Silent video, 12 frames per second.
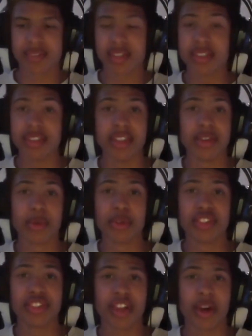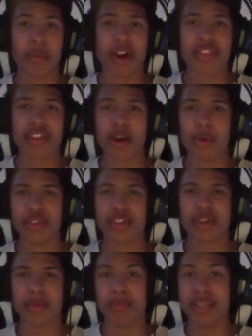Then there was a time where I thought I was a
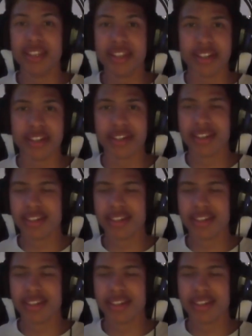comedian.